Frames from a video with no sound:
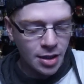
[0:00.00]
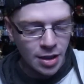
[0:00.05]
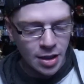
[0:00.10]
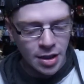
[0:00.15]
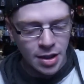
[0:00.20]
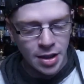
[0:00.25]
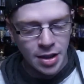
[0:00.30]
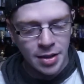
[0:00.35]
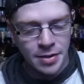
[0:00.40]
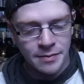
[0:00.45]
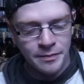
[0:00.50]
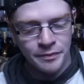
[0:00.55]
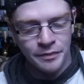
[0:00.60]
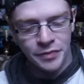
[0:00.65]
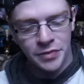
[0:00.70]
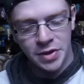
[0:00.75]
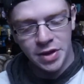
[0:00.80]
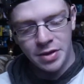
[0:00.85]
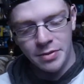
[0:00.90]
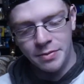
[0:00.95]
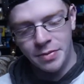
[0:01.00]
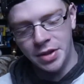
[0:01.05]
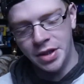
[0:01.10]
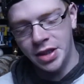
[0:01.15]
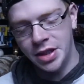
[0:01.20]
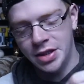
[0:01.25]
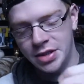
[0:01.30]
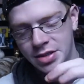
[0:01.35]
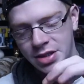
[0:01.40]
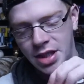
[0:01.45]
Um, but
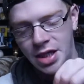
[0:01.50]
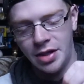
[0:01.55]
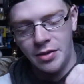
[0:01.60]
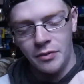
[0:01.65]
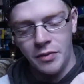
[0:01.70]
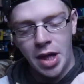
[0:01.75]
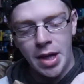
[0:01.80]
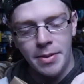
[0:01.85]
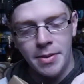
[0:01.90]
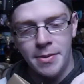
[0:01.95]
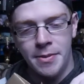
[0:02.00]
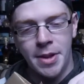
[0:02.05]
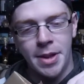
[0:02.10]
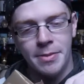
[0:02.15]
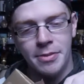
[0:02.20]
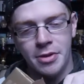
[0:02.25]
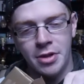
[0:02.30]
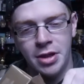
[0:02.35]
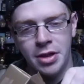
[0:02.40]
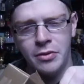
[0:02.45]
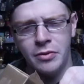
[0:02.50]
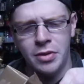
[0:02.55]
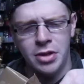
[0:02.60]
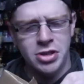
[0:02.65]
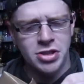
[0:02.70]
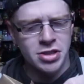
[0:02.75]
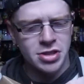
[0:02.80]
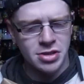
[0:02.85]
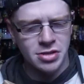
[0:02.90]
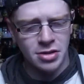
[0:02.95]
then it's got wrapping paper on it,
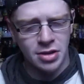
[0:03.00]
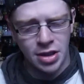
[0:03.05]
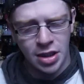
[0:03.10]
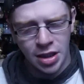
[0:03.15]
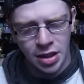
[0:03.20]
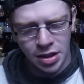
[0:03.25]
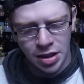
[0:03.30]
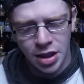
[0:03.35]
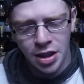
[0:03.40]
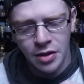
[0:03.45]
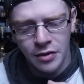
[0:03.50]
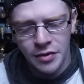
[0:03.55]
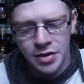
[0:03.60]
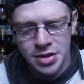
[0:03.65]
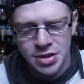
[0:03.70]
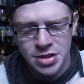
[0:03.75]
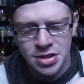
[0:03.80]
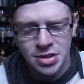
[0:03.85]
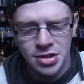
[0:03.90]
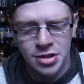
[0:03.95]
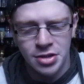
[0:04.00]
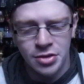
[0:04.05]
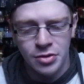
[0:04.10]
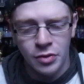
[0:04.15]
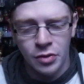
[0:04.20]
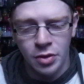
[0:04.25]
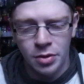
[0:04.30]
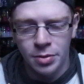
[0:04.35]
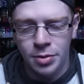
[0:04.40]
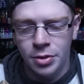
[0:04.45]
which, hello, this is
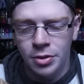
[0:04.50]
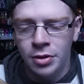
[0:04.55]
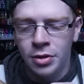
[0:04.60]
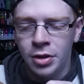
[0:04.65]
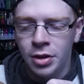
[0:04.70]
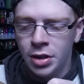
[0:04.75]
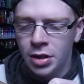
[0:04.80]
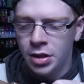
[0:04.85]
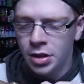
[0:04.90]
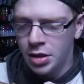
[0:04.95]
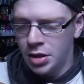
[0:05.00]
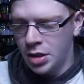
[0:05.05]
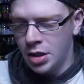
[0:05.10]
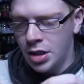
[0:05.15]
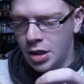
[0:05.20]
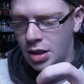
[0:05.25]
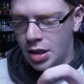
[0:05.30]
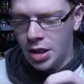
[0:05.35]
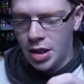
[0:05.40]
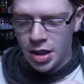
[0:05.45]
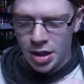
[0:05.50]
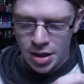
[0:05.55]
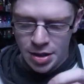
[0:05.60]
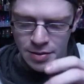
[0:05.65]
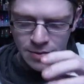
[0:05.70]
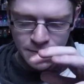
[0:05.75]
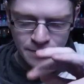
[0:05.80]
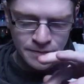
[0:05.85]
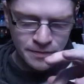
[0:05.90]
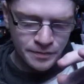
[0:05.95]
adorable.
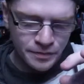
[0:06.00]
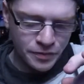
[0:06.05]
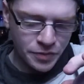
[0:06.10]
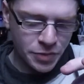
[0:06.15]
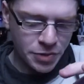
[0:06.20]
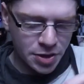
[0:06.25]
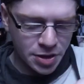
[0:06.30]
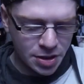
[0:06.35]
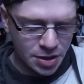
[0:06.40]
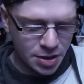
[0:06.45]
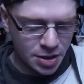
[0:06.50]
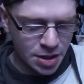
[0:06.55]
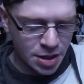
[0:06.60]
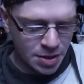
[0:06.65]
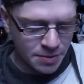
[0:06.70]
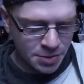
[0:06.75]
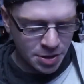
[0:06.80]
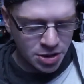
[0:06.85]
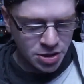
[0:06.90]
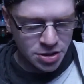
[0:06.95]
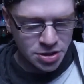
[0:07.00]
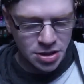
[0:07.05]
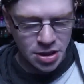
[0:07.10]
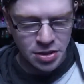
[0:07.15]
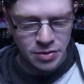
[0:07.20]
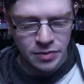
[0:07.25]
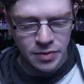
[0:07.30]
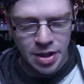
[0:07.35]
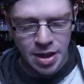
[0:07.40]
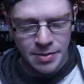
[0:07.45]
Um, let me just
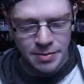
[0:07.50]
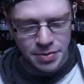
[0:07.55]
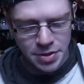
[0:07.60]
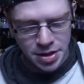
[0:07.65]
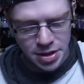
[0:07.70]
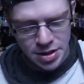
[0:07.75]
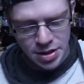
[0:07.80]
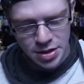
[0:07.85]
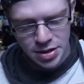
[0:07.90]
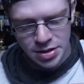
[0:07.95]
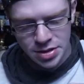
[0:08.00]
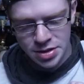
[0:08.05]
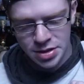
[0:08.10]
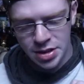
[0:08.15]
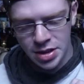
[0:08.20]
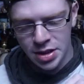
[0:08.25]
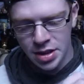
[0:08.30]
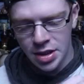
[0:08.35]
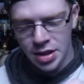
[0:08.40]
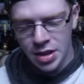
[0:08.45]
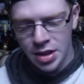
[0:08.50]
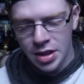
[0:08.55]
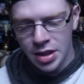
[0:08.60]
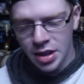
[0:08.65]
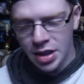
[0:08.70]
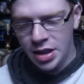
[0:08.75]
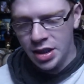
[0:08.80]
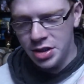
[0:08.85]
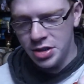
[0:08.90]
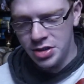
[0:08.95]
unwrap this.
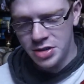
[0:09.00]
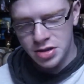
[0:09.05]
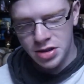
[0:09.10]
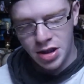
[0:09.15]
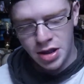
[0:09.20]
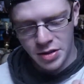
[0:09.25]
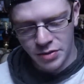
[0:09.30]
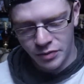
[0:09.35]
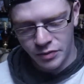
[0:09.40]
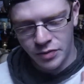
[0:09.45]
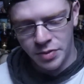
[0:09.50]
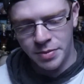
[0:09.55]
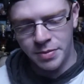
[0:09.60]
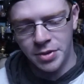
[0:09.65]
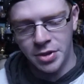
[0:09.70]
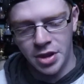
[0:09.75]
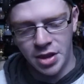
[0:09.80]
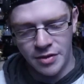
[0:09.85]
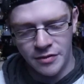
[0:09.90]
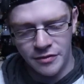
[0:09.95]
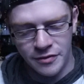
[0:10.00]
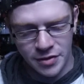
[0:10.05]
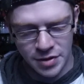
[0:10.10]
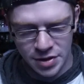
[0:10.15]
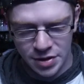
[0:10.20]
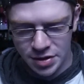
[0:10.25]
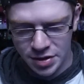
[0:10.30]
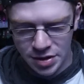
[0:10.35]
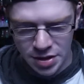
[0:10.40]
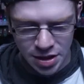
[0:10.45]
Can I just rip it
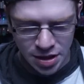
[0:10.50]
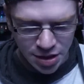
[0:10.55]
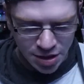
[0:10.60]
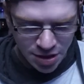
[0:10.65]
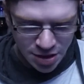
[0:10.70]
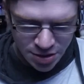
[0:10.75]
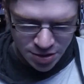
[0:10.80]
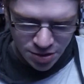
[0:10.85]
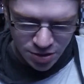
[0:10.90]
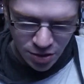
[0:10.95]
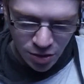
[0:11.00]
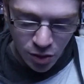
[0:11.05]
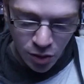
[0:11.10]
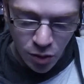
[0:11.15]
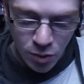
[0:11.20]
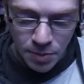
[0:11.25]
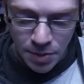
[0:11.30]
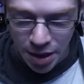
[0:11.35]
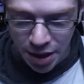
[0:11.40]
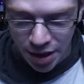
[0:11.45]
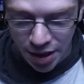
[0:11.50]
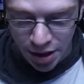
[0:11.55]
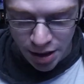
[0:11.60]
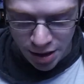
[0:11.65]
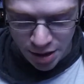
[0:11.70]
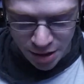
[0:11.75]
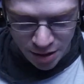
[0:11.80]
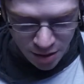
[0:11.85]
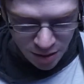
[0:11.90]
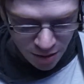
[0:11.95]
off like this? Oh my
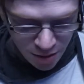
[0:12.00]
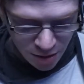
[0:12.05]
god.